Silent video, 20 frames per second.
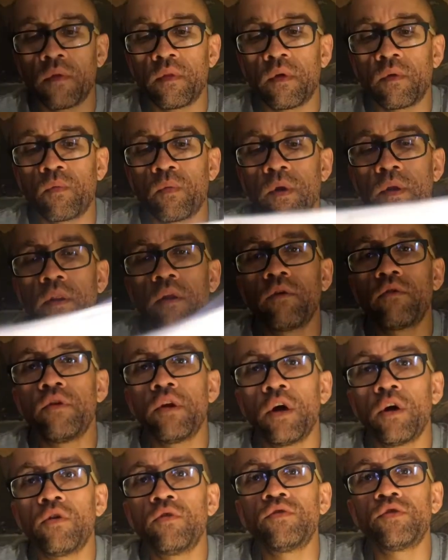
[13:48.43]
The Riddler
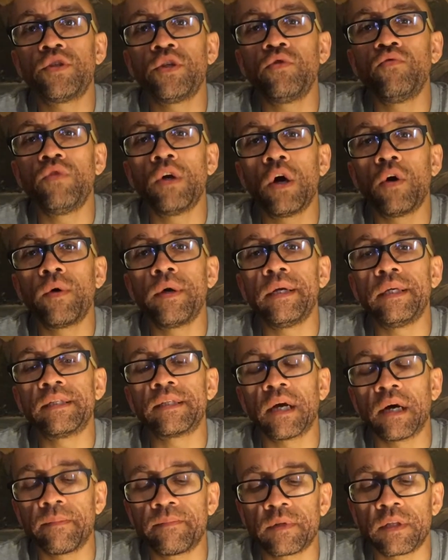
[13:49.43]
knows you know
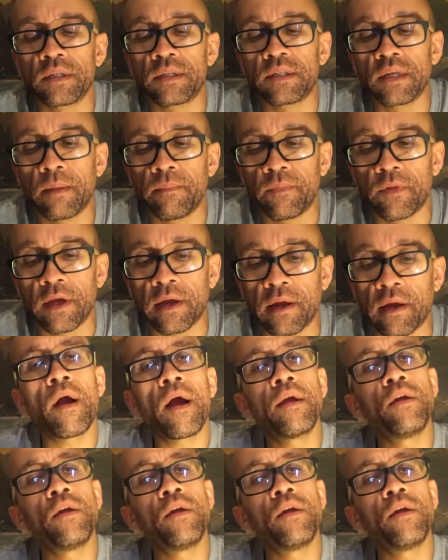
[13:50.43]
he's up to something.